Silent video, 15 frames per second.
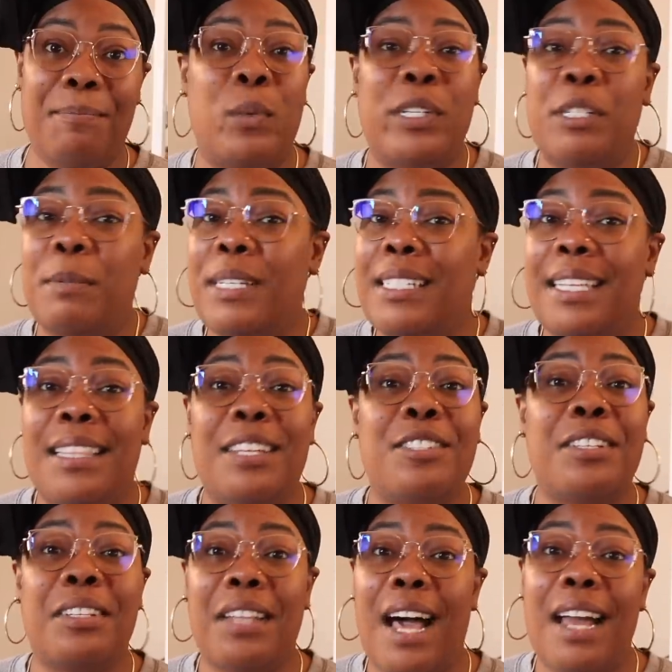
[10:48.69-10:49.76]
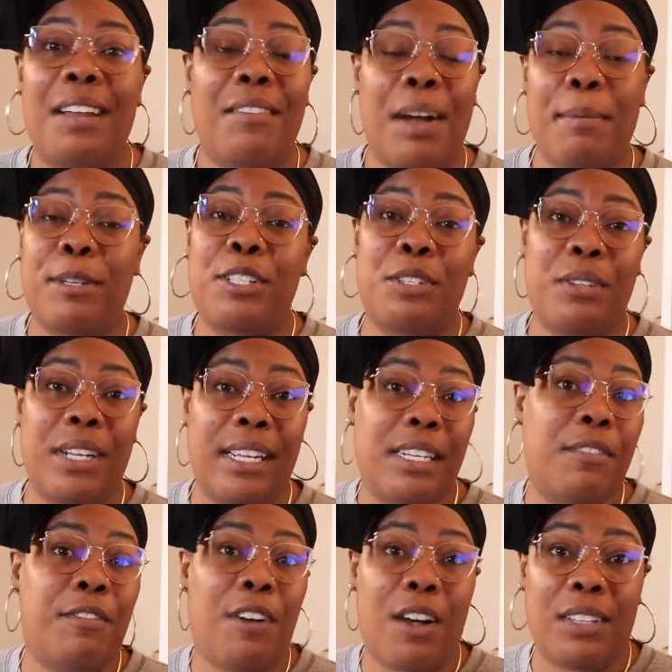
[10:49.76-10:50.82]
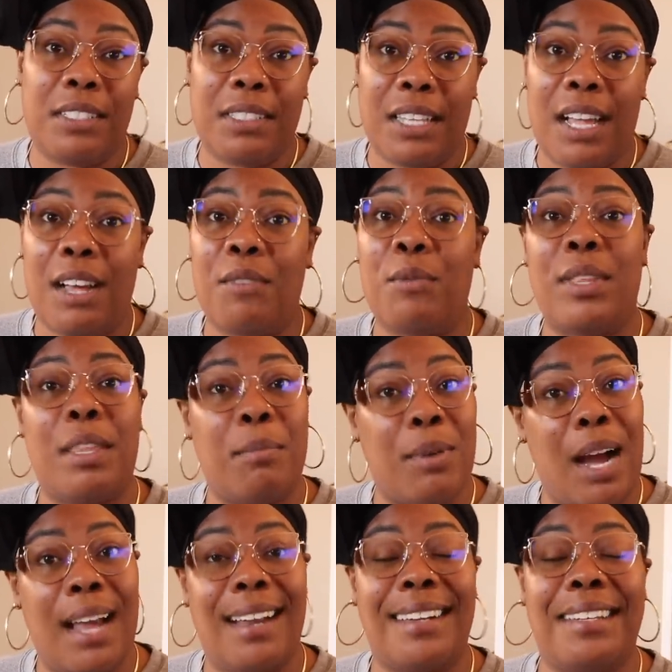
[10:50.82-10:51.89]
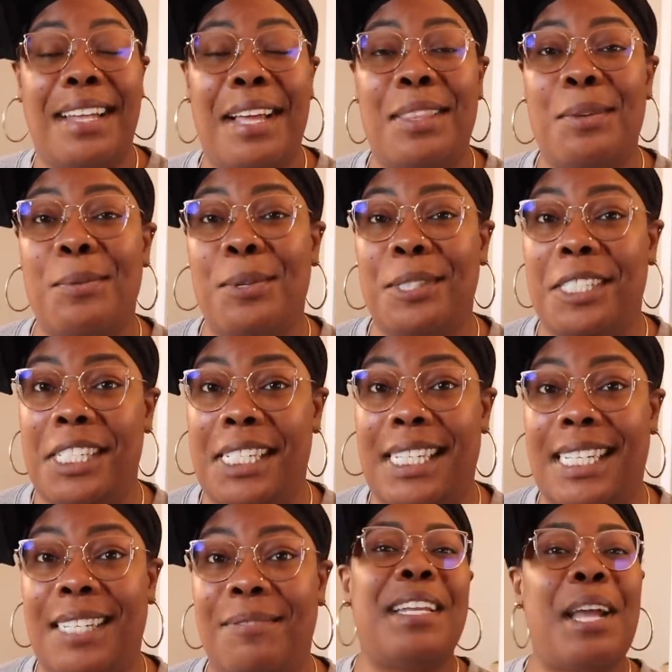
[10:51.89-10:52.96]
which means that there's a lot of opportunity to fall in love with a product like the Wool Jeanie.